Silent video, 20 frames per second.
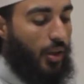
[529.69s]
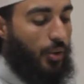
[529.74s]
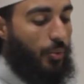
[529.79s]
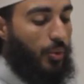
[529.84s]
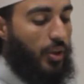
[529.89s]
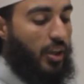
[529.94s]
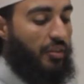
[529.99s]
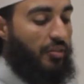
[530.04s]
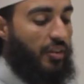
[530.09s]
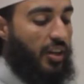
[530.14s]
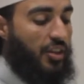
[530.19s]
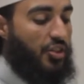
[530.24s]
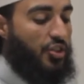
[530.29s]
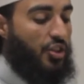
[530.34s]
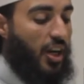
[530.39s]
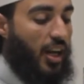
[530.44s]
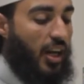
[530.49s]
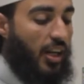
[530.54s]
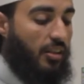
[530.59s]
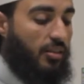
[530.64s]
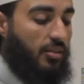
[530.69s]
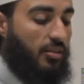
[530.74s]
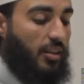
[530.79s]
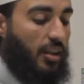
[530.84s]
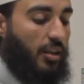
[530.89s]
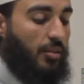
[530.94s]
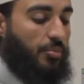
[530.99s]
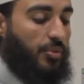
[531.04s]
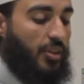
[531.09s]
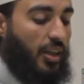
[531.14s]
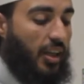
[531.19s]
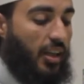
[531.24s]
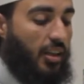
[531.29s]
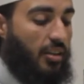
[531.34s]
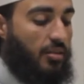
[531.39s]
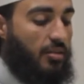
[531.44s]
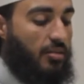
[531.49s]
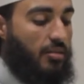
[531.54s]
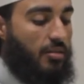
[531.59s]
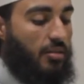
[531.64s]
Whenever a child
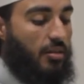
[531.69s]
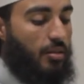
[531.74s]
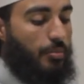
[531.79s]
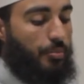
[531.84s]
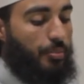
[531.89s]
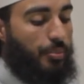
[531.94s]
obtains